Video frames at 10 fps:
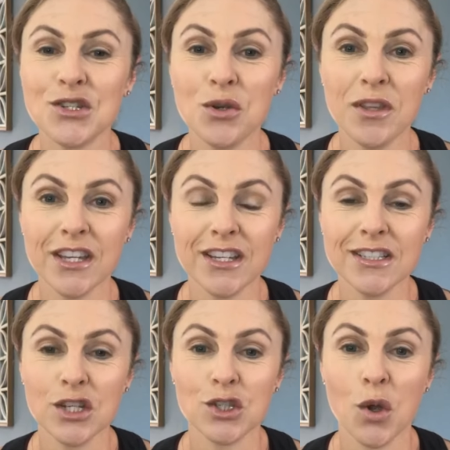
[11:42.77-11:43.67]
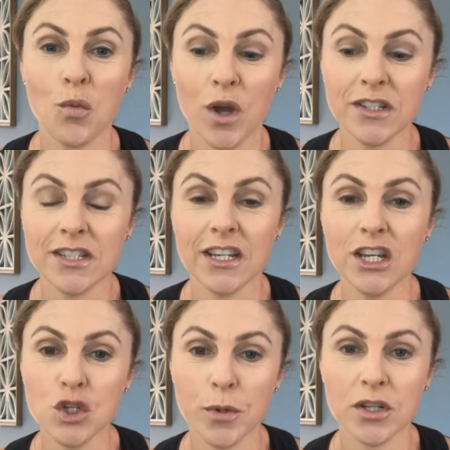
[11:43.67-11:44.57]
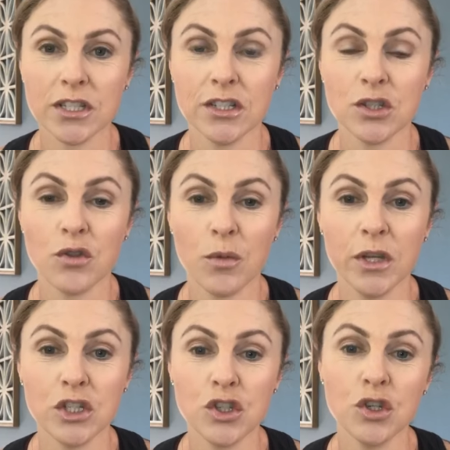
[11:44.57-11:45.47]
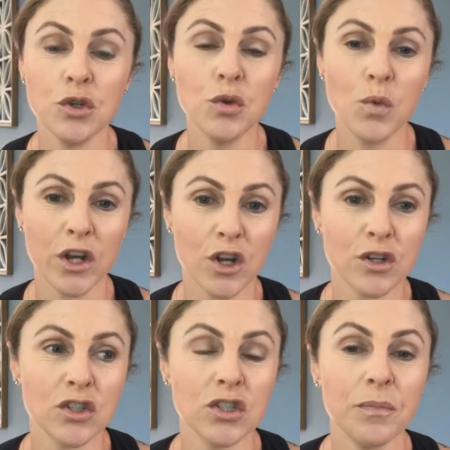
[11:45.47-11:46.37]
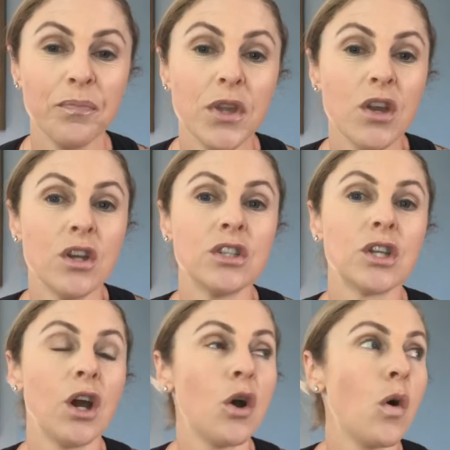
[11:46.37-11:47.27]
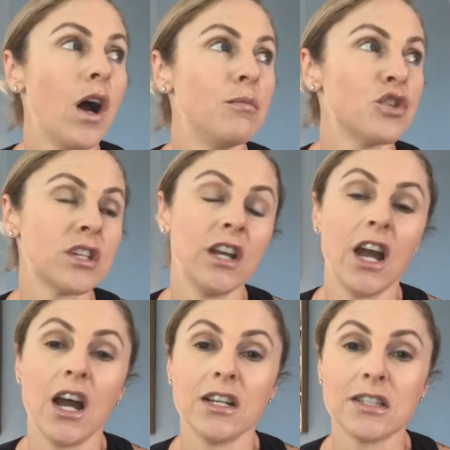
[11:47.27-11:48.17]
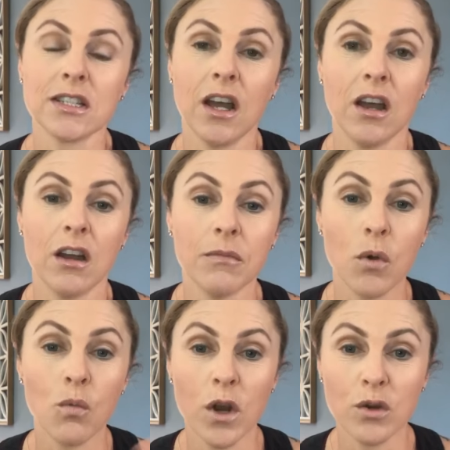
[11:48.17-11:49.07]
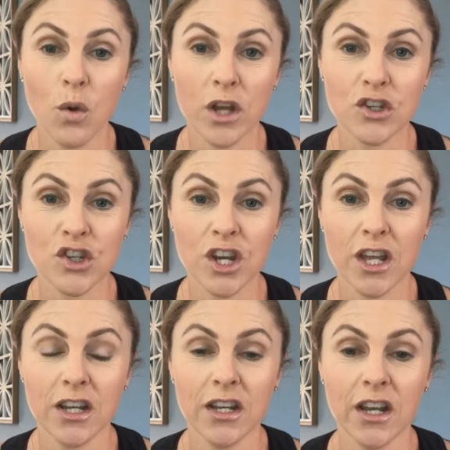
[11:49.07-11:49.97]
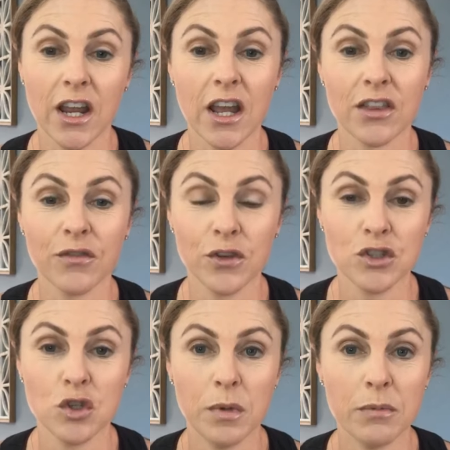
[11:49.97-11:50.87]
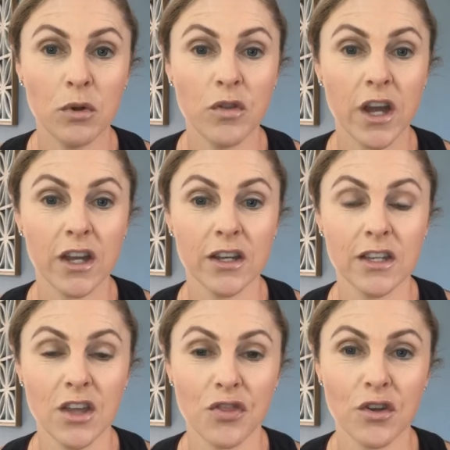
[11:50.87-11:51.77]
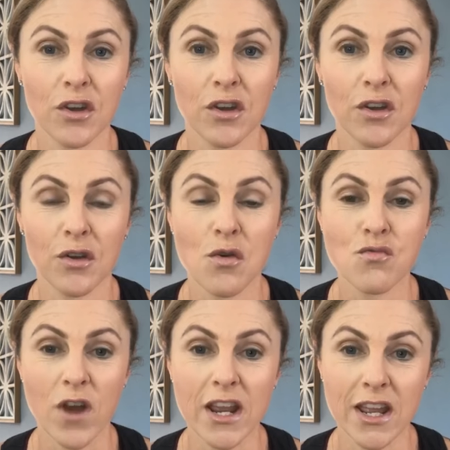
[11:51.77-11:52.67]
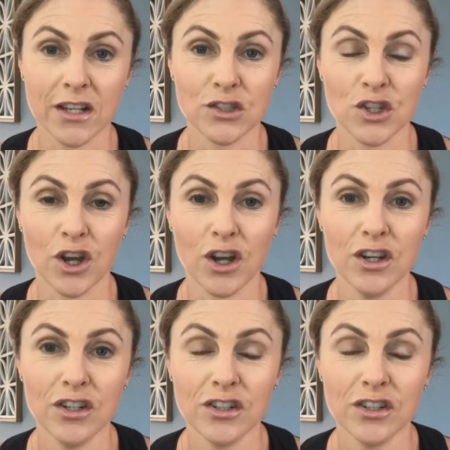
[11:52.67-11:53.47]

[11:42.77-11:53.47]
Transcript: of these. So 1 to each person. So there'll be 2 winners. So I'm just gonna ask 1 question, and the first 2 people that get the right answer